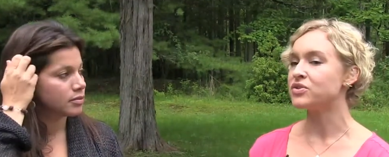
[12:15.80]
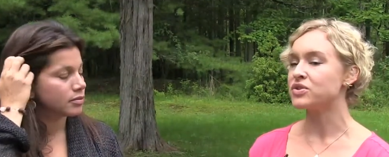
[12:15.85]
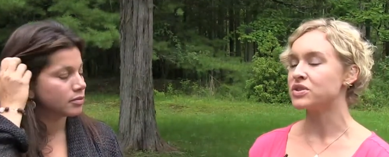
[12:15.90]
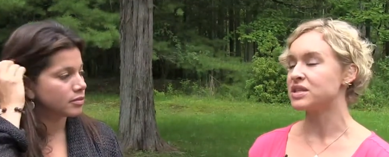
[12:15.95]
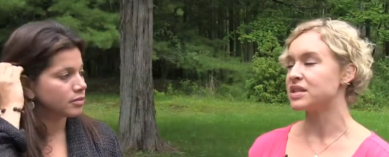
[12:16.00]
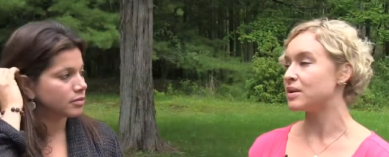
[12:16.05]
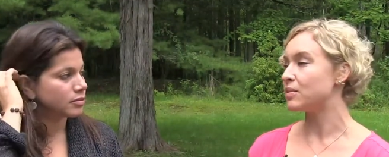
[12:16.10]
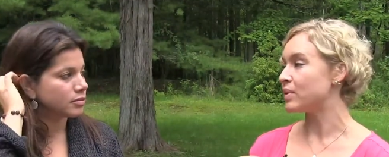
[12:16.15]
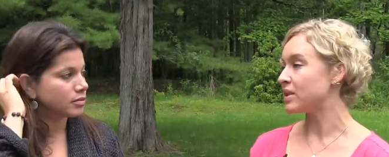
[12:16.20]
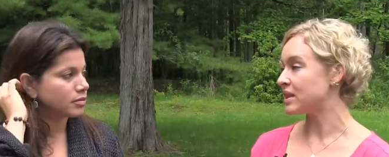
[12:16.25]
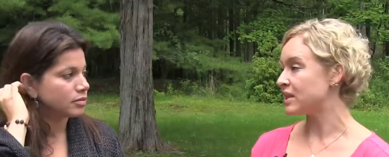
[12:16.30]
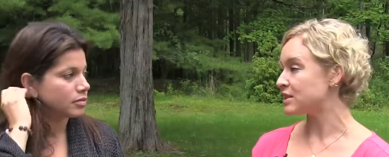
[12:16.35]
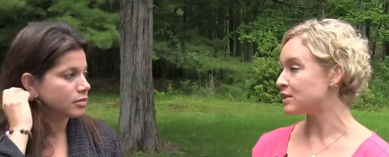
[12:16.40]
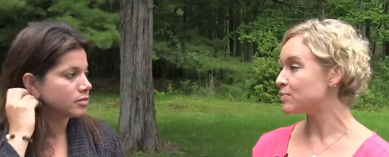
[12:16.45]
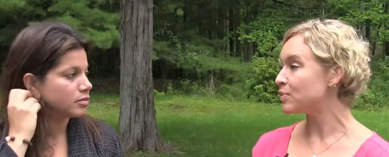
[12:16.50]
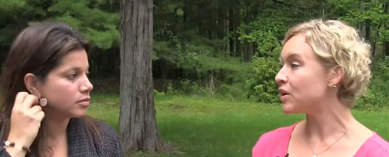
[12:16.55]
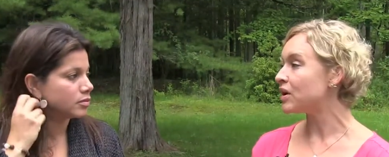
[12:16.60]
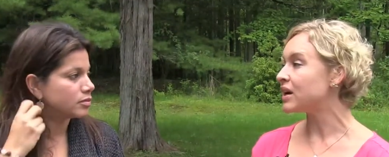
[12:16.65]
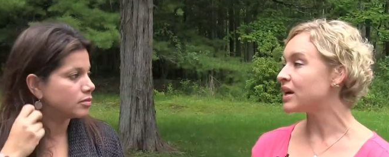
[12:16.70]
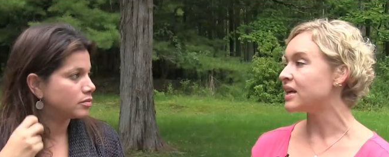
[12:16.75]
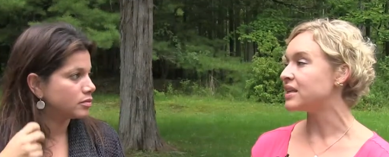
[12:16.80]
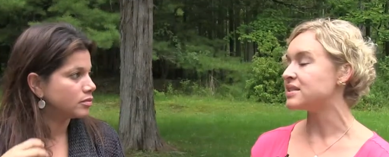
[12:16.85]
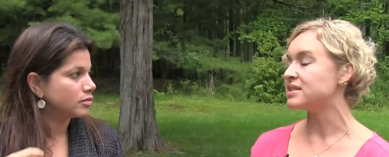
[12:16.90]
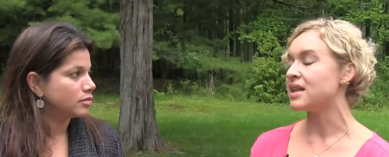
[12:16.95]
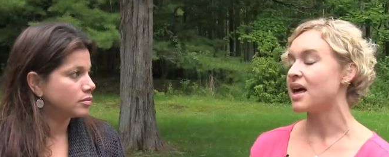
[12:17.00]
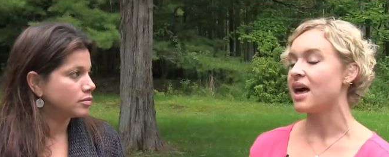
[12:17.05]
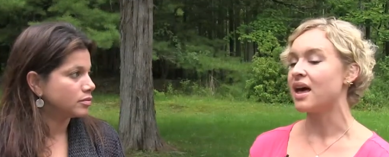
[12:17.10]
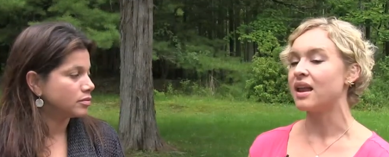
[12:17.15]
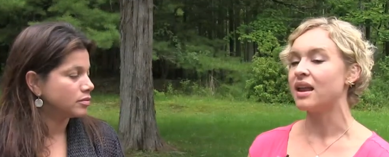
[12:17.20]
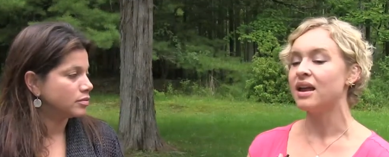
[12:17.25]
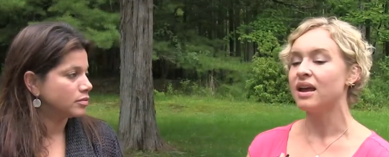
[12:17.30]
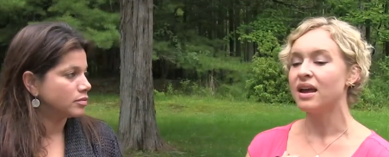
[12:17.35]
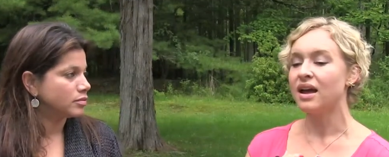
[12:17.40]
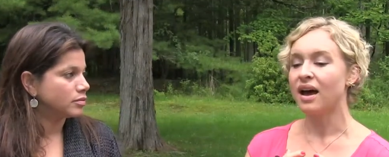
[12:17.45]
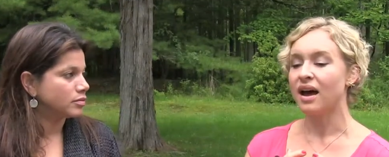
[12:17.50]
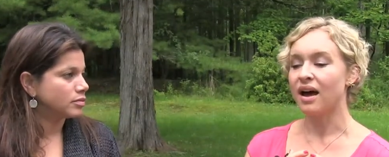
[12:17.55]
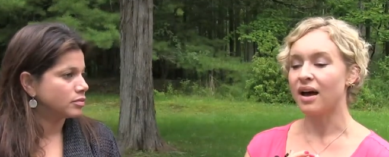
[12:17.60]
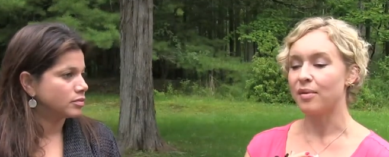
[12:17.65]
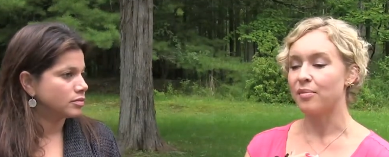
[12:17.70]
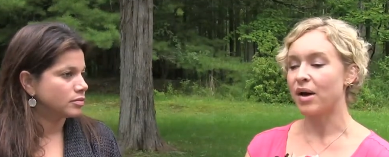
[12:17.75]
Speaker 1: interesting with this book is that
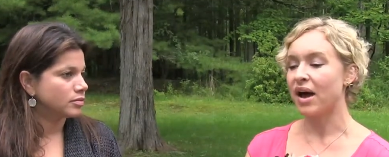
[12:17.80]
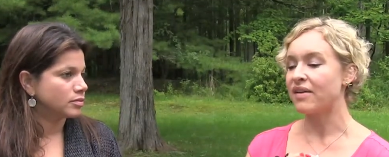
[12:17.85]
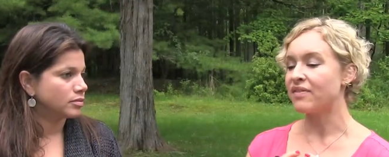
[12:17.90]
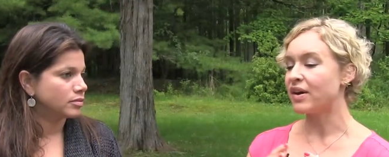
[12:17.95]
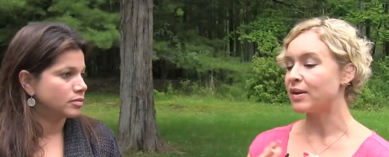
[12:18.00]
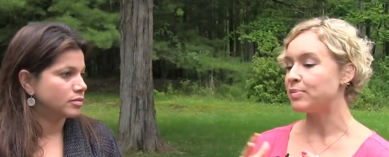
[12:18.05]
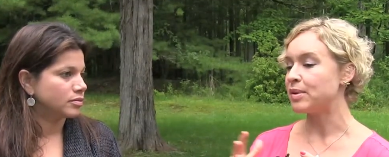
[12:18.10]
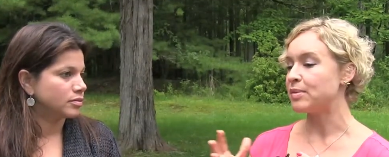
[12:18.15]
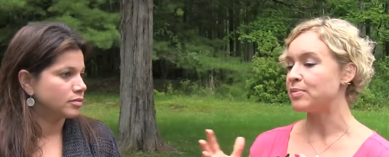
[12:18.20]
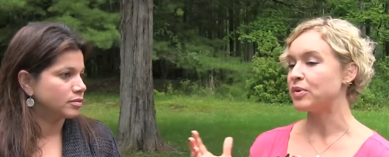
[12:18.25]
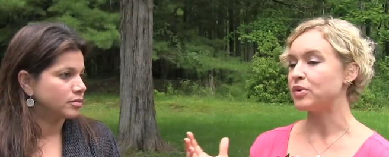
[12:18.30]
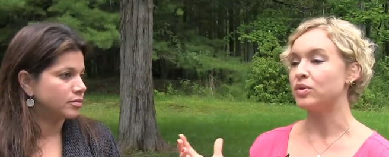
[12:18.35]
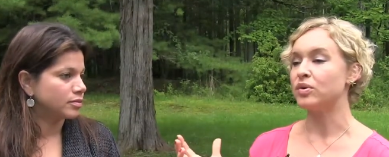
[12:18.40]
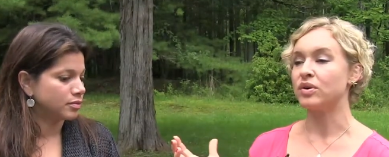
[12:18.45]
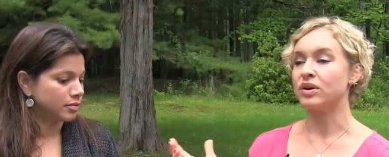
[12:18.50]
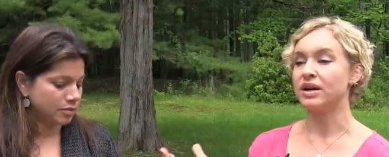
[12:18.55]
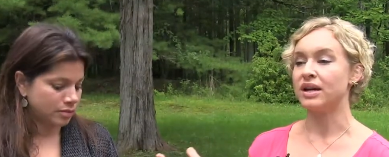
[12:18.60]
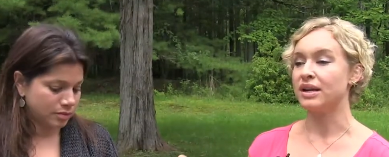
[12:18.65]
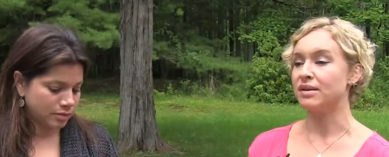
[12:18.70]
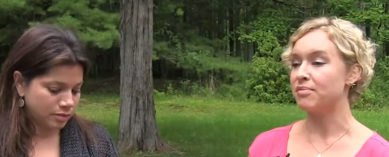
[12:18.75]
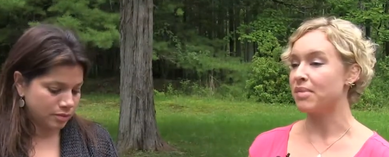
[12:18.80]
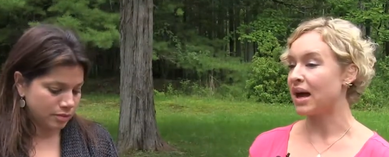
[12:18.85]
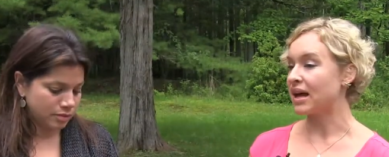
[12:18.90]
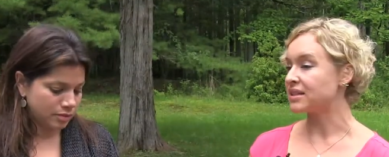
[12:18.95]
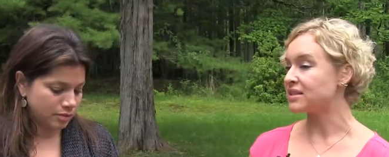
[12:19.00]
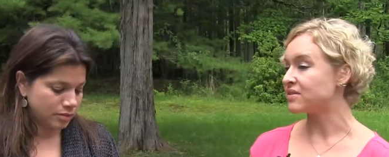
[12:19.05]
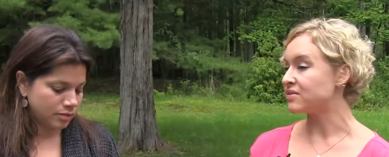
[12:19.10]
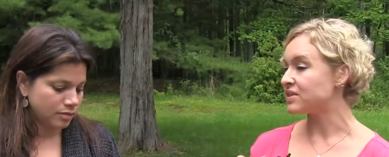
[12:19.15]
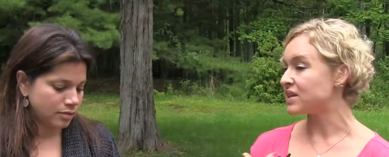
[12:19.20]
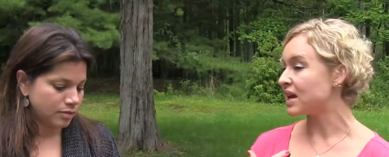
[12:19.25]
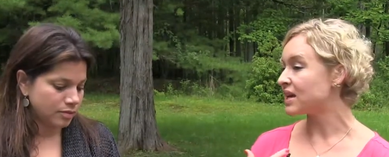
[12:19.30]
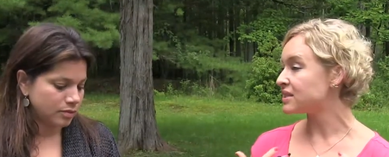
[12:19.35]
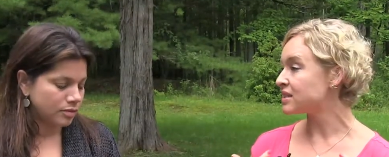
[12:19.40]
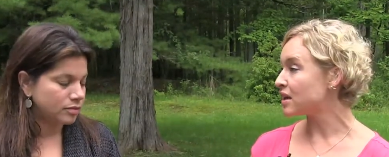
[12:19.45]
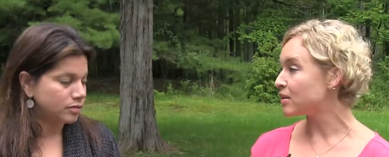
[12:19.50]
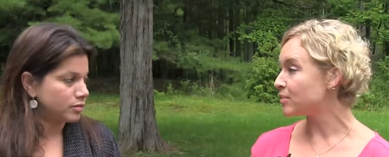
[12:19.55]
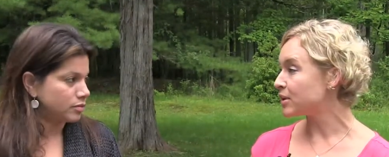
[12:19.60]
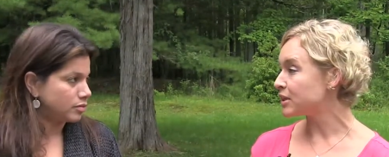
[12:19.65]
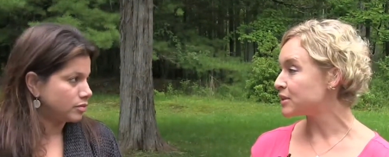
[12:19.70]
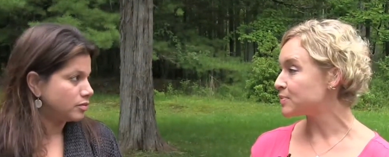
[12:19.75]
um, I've had people who are in massive debt
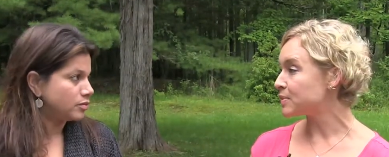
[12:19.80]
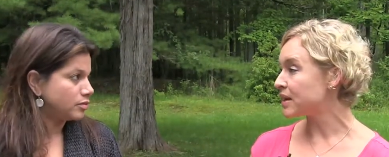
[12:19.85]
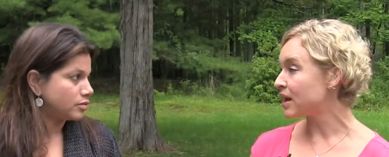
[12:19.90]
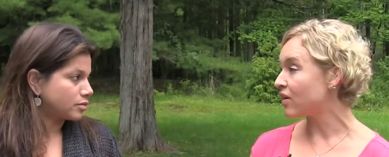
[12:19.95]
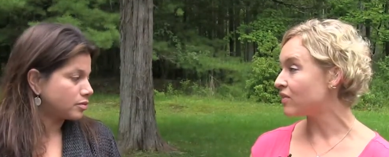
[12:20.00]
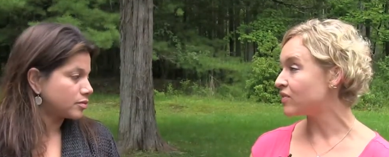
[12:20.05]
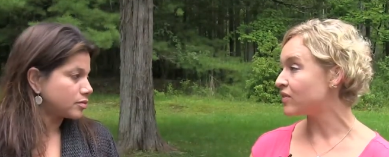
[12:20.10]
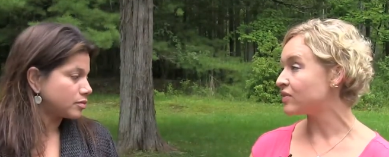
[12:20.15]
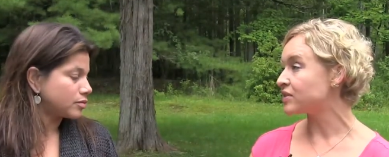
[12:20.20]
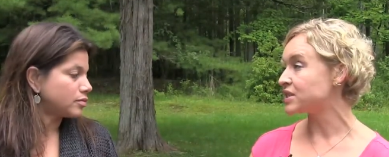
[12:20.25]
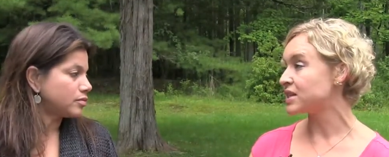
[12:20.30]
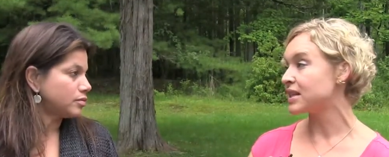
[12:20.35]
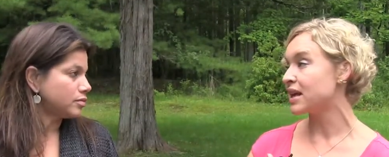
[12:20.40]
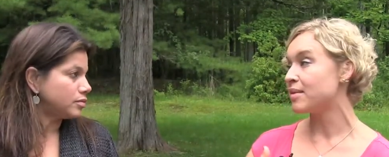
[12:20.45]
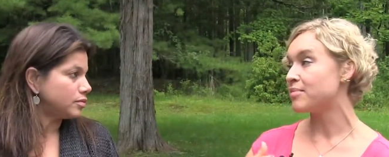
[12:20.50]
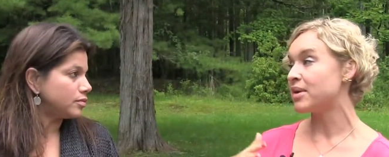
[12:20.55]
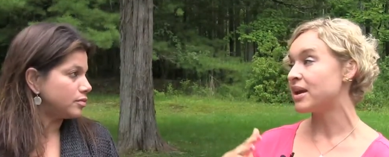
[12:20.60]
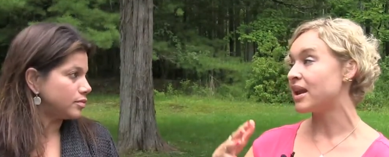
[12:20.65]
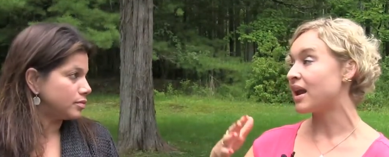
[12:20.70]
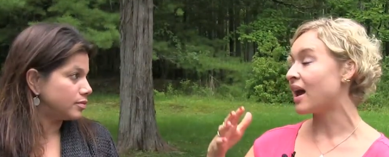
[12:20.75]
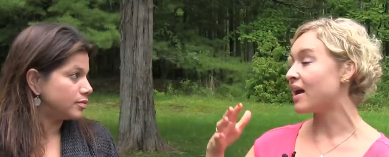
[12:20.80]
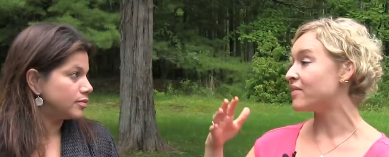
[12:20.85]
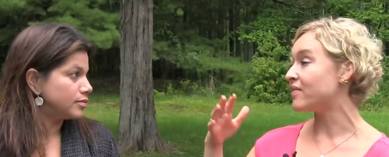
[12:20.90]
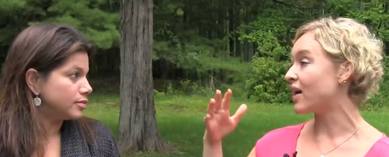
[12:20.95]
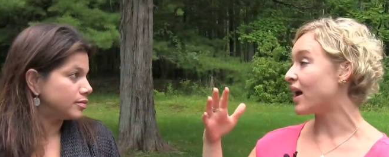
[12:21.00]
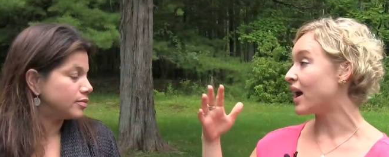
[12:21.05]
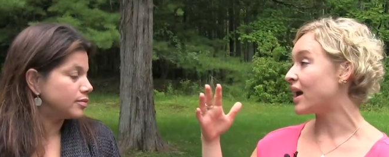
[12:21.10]
tell me it's been helpful to them, and I've